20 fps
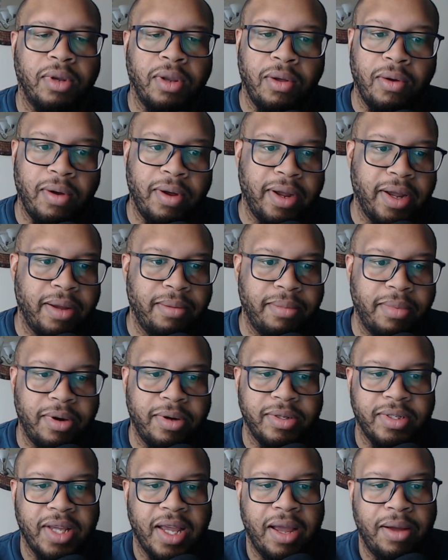Lord have
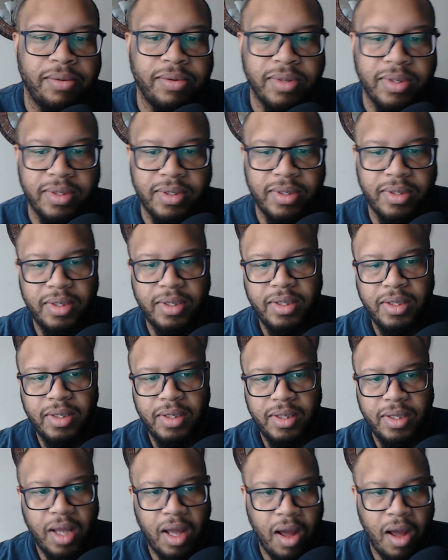mercy. I was
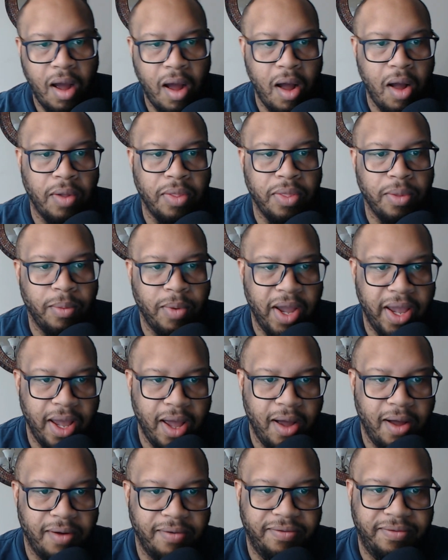all the way
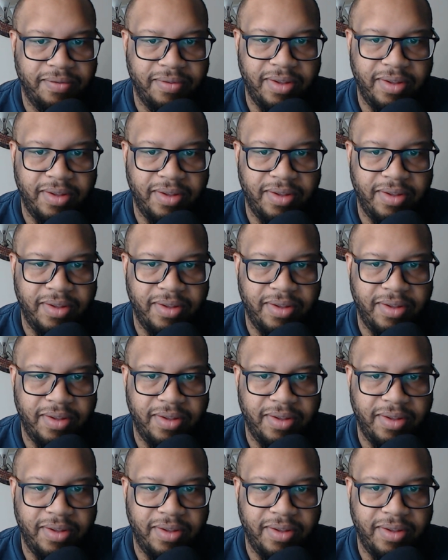off.